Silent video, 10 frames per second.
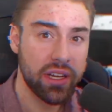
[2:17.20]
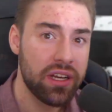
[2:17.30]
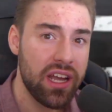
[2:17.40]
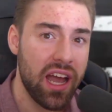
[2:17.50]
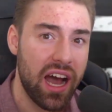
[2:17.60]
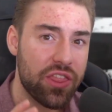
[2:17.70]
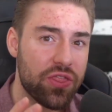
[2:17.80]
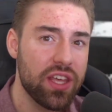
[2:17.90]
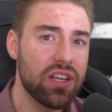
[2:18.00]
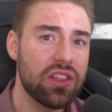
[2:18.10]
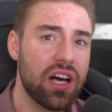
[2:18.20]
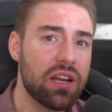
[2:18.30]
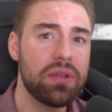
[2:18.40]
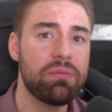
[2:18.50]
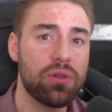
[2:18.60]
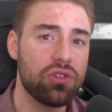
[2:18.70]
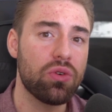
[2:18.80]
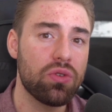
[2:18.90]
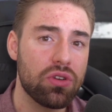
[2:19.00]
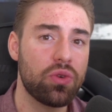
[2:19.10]
But I think a lot of people
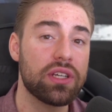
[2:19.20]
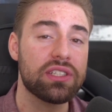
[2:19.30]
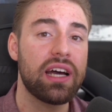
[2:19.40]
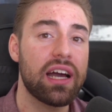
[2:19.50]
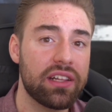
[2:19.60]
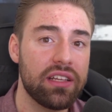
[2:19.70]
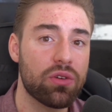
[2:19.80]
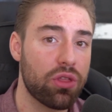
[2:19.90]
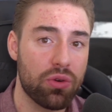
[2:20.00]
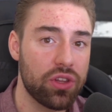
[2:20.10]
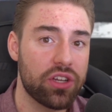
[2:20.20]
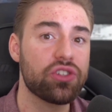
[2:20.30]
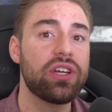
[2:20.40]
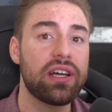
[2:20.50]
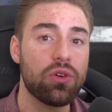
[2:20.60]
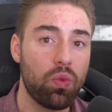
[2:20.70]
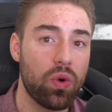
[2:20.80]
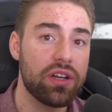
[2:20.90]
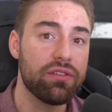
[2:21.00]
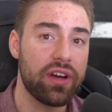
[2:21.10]
don't know exactly or thoroughly understand
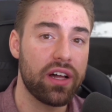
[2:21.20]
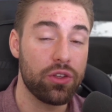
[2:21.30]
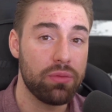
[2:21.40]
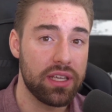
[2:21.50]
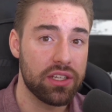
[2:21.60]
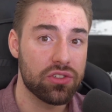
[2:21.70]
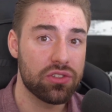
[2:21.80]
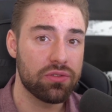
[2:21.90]
what value means.